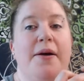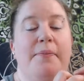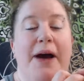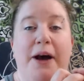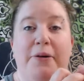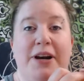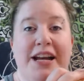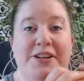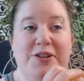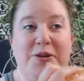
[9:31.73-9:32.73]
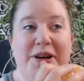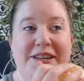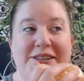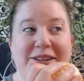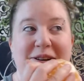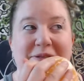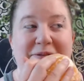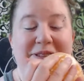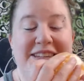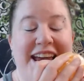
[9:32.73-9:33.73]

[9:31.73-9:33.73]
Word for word: power and joy stones.